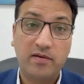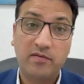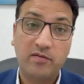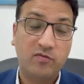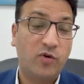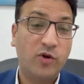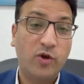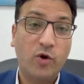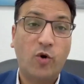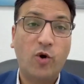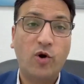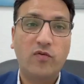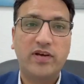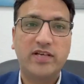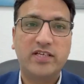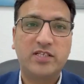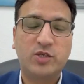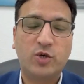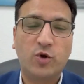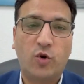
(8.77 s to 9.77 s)
We
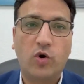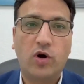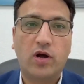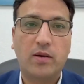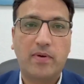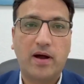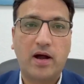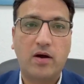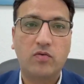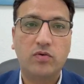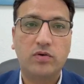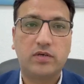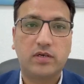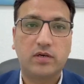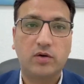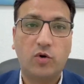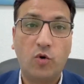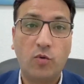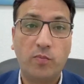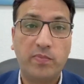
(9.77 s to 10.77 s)
always talk about
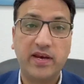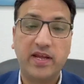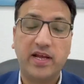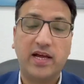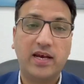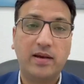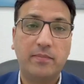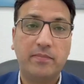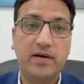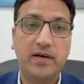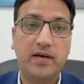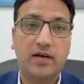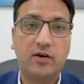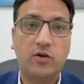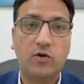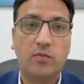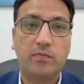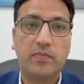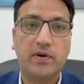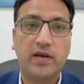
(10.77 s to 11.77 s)
opening a limited
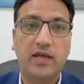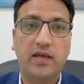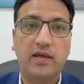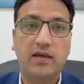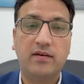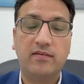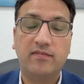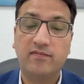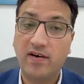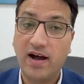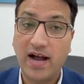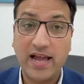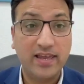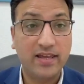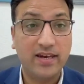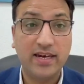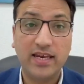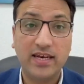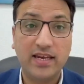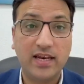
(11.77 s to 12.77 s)
company, why
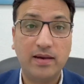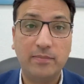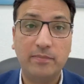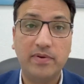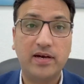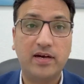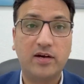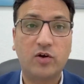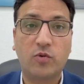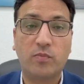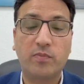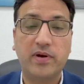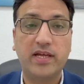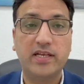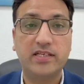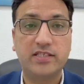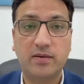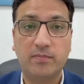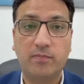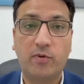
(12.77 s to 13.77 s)
you need a limited company,
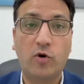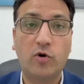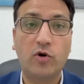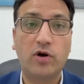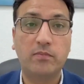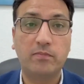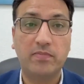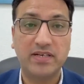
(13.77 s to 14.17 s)
it's important.